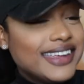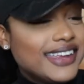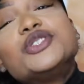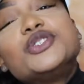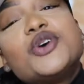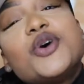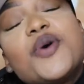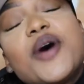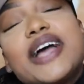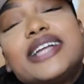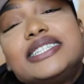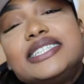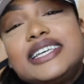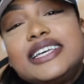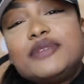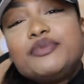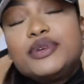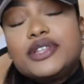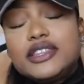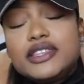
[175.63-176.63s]
So I
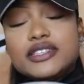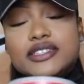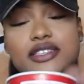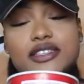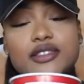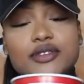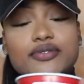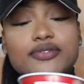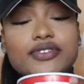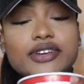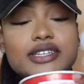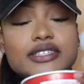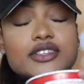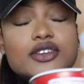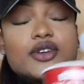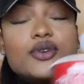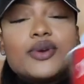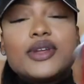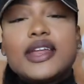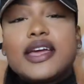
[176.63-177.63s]
did put this in the
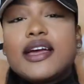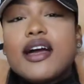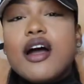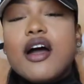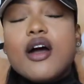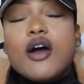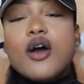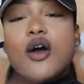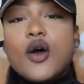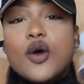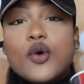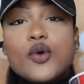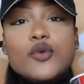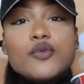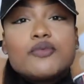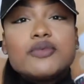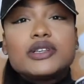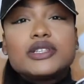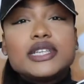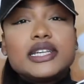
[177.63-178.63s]
freezer when I got
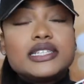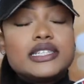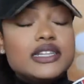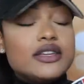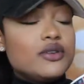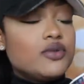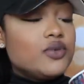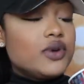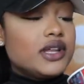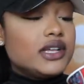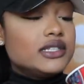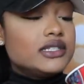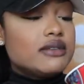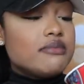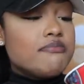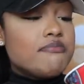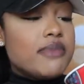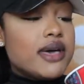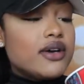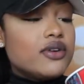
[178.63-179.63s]
home because I didn't want it to
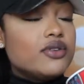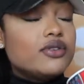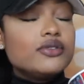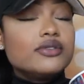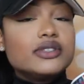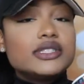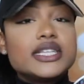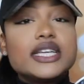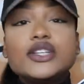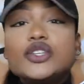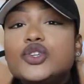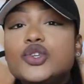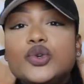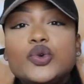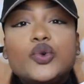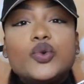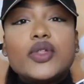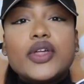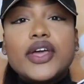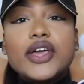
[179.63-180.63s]
melt, because I
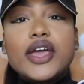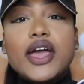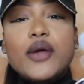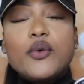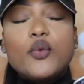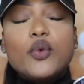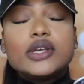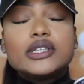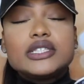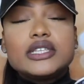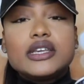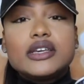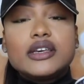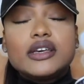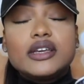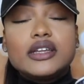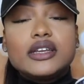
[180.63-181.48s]
knew like I wasn't